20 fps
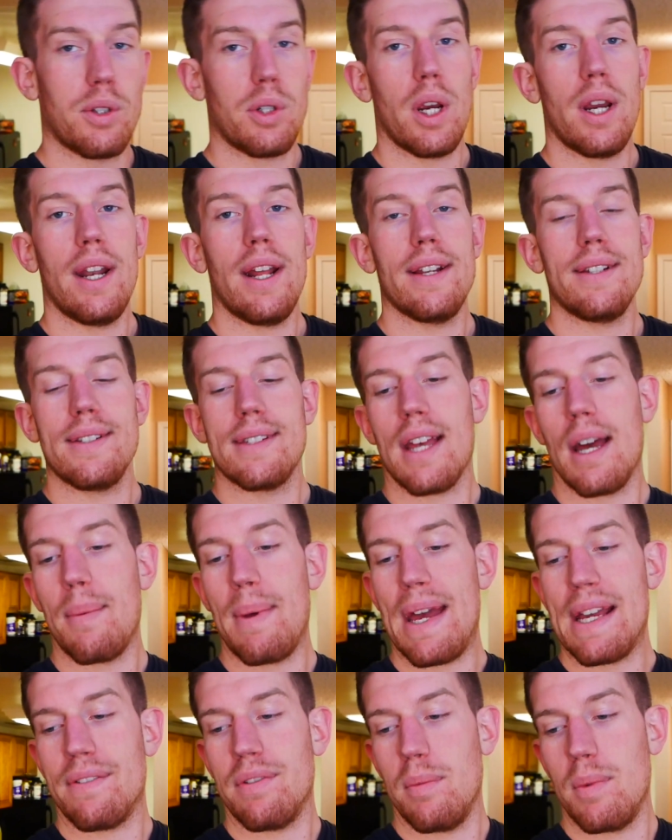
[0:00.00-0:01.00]
Trey and I just got
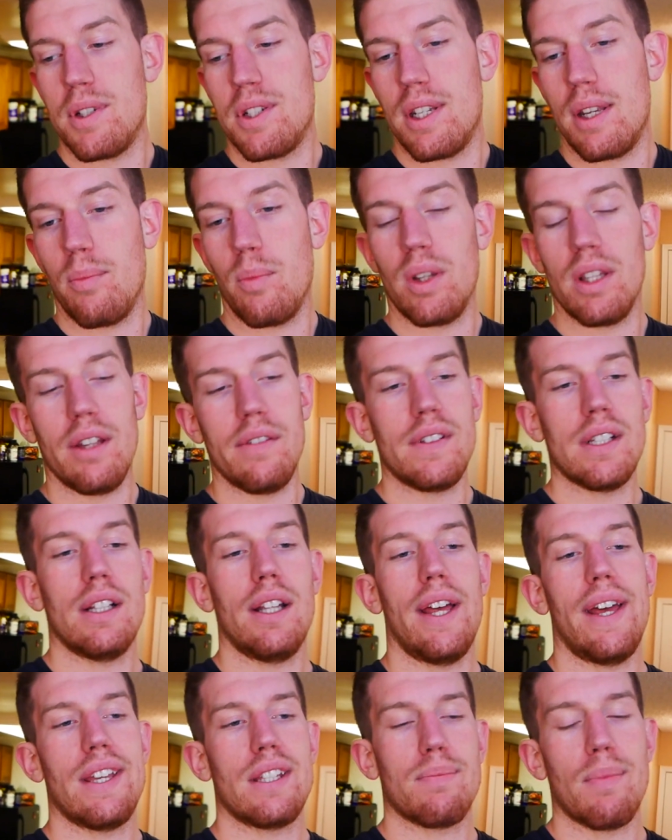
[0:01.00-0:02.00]
back from the gym. We lifted
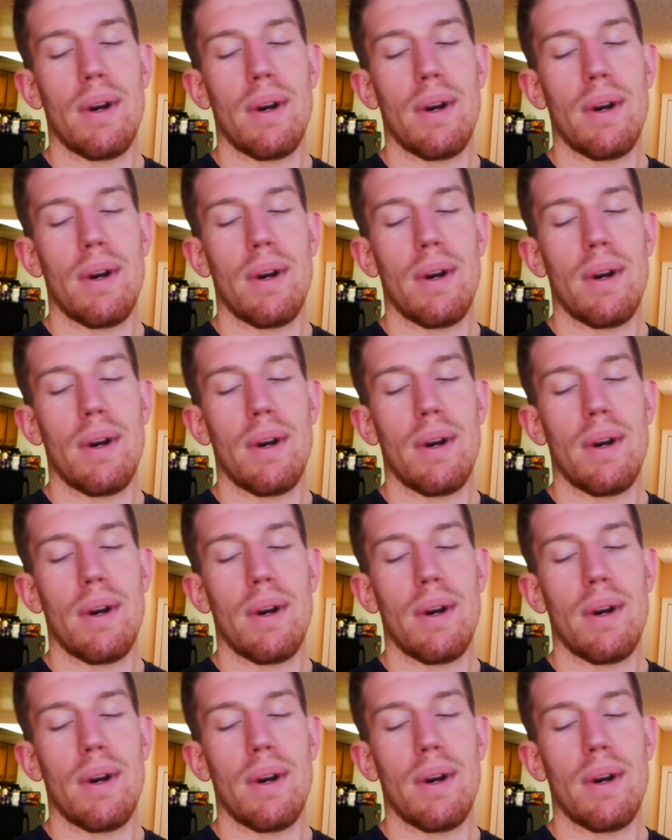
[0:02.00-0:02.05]
legs.